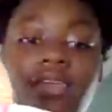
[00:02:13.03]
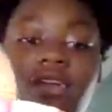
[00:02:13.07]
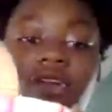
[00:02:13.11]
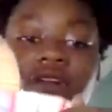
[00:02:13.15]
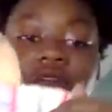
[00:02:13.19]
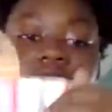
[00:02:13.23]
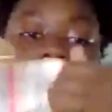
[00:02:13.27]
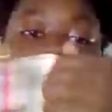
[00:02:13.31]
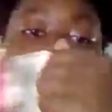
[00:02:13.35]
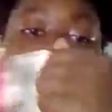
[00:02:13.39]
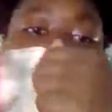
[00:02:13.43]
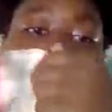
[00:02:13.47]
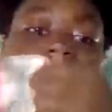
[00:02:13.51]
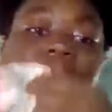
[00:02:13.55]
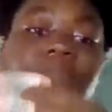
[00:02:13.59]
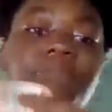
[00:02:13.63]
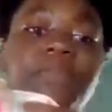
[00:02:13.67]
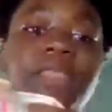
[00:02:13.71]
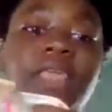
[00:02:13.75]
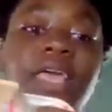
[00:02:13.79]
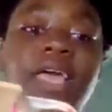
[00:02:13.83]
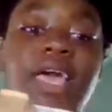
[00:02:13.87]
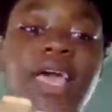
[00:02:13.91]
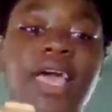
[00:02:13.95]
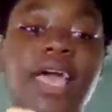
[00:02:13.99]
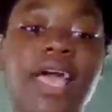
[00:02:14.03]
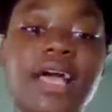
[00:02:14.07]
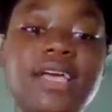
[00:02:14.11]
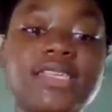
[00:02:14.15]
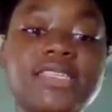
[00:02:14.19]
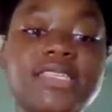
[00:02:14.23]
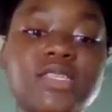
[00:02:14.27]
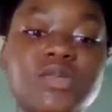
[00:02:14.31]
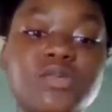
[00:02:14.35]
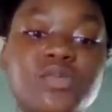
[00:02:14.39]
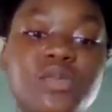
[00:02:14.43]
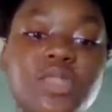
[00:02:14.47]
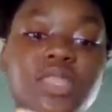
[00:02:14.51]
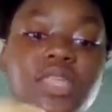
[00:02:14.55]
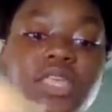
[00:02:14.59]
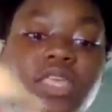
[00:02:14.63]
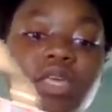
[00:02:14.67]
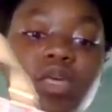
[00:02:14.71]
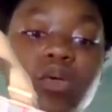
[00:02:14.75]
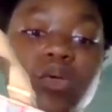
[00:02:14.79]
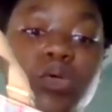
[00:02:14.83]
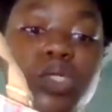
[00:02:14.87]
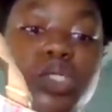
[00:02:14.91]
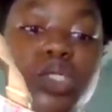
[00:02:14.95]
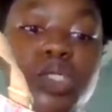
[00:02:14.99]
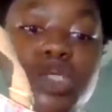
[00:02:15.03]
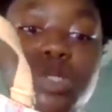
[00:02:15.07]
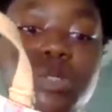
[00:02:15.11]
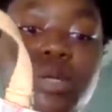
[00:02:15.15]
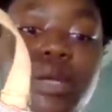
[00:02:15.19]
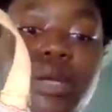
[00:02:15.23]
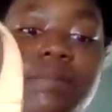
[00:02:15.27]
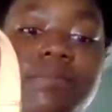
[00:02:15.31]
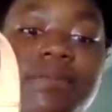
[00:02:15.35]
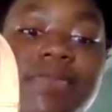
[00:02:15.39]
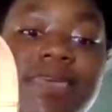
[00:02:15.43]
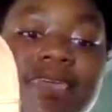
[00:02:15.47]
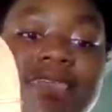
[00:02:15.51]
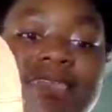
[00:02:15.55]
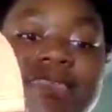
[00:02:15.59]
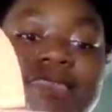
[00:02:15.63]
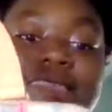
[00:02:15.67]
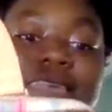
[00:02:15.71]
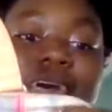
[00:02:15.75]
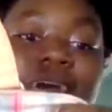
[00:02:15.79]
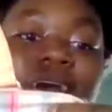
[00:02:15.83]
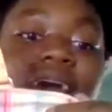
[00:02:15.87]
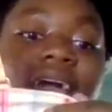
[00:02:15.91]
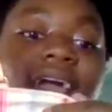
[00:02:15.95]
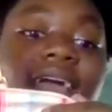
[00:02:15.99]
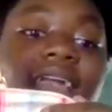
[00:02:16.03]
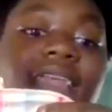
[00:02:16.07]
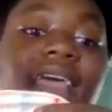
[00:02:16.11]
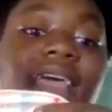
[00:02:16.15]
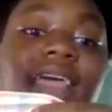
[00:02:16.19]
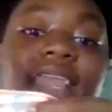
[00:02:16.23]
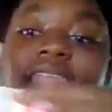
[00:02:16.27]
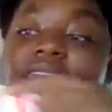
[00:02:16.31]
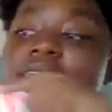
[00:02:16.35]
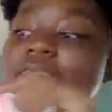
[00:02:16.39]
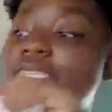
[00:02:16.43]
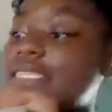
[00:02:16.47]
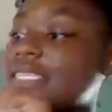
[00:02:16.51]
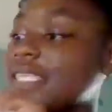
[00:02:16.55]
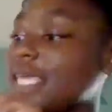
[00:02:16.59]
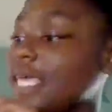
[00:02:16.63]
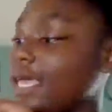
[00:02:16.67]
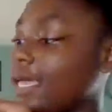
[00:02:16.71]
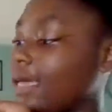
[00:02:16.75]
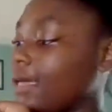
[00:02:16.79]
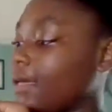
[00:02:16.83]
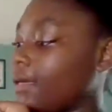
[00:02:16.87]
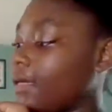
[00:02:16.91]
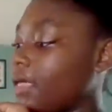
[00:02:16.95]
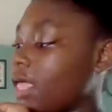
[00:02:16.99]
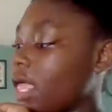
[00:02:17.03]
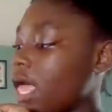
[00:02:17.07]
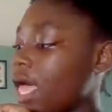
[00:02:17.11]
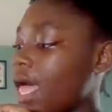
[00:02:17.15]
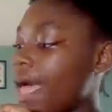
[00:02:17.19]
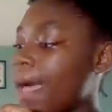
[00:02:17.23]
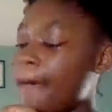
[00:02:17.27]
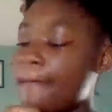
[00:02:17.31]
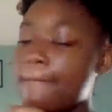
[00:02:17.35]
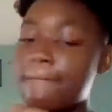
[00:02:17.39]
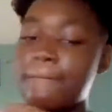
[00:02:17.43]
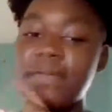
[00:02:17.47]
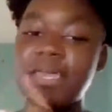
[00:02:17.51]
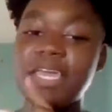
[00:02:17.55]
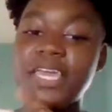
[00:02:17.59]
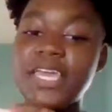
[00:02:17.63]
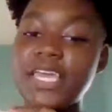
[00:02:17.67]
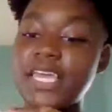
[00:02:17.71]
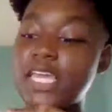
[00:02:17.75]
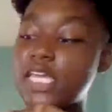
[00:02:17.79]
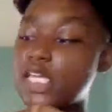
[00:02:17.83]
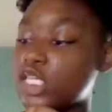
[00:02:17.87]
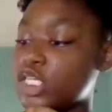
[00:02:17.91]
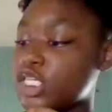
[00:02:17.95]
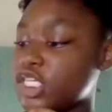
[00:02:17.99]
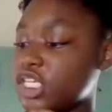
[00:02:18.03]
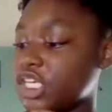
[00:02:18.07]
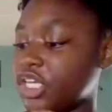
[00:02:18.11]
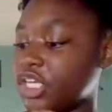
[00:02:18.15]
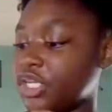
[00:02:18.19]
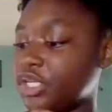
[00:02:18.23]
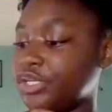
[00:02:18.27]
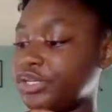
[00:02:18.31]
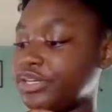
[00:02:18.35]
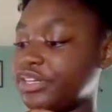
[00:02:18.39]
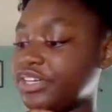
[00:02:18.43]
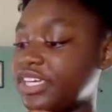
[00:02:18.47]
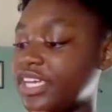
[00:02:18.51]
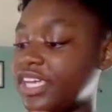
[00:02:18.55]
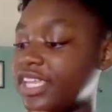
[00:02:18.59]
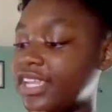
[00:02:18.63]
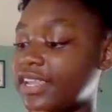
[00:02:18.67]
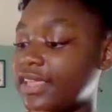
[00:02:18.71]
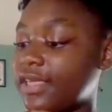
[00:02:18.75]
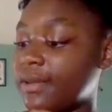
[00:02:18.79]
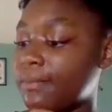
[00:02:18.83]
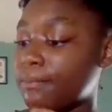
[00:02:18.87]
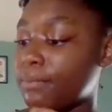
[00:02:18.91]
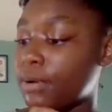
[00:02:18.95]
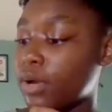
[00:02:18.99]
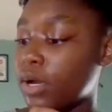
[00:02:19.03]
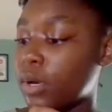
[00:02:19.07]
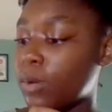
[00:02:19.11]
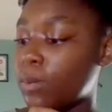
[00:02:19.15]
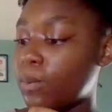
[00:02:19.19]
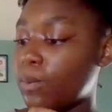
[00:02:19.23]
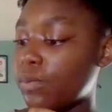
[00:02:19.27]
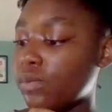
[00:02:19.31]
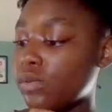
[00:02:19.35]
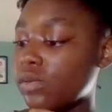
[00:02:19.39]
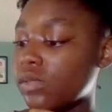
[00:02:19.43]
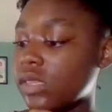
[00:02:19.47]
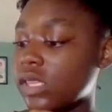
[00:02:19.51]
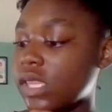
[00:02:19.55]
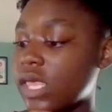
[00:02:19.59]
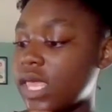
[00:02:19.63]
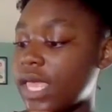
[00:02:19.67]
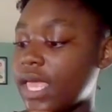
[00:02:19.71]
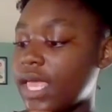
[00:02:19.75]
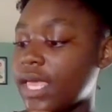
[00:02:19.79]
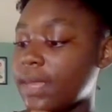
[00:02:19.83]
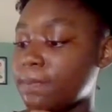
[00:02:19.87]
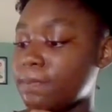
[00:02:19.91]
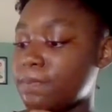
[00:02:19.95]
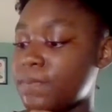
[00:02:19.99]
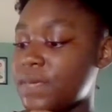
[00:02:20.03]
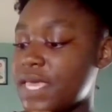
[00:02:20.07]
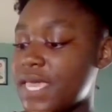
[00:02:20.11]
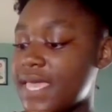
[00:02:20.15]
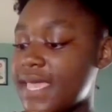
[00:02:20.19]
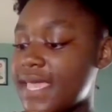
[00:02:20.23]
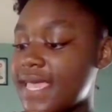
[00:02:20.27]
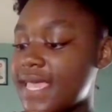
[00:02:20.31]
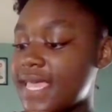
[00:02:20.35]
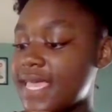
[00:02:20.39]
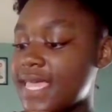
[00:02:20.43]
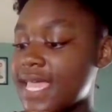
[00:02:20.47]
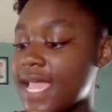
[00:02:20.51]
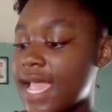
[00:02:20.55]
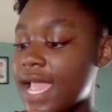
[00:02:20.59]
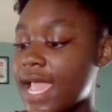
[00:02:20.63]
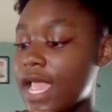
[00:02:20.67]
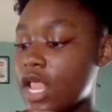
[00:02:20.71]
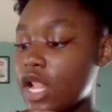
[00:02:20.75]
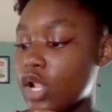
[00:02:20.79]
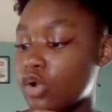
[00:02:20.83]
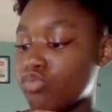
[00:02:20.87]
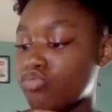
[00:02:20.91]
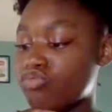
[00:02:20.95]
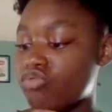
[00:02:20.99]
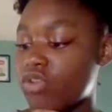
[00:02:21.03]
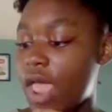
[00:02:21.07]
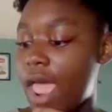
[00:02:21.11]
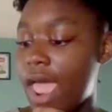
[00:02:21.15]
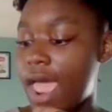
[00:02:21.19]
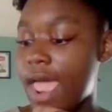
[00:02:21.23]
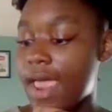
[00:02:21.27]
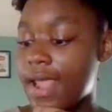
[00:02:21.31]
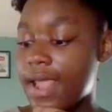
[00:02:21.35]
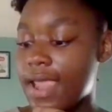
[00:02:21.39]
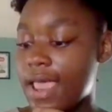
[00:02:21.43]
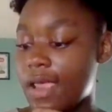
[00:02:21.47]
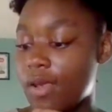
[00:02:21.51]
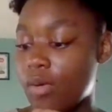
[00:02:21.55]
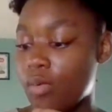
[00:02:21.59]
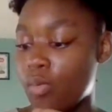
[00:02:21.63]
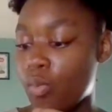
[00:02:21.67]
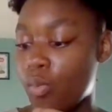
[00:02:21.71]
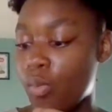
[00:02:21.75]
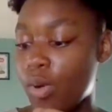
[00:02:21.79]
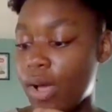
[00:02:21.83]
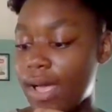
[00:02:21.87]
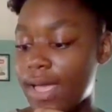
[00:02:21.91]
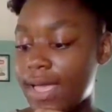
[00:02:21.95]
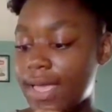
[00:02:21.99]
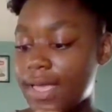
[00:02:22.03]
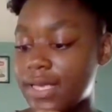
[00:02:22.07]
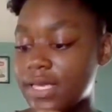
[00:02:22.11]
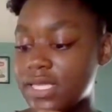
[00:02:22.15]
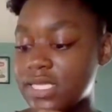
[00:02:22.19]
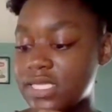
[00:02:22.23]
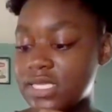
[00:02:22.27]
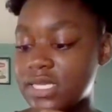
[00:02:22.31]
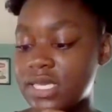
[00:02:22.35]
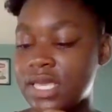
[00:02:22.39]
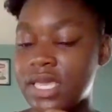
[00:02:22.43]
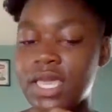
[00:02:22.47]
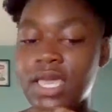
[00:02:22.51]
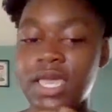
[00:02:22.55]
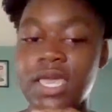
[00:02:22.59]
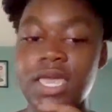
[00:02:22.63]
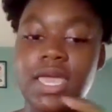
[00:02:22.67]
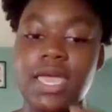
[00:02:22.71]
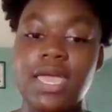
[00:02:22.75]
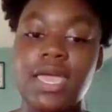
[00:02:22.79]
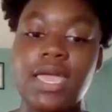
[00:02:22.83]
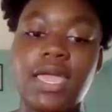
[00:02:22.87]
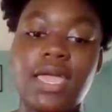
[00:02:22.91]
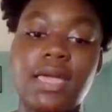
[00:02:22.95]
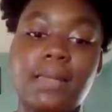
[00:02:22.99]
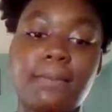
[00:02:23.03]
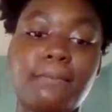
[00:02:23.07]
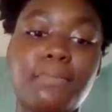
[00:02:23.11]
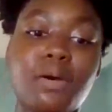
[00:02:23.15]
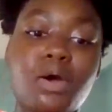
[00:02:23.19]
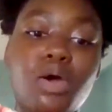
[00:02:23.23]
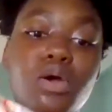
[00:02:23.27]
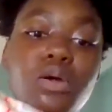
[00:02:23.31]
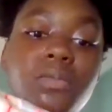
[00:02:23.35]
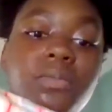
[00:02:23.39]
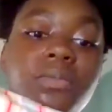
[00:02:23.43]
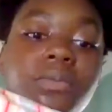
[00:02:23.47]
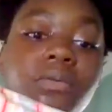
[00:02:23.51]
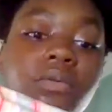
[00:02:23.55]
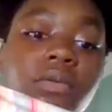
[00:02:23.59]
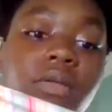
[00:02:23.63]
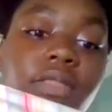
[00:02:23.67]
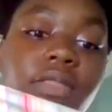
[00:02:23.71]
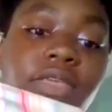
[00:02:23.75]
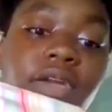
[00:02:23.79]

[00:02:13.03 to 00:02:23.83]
Okay, there you go. It has this really cute striped inside, and it's like peach and green and purple and pink and red and white and purple.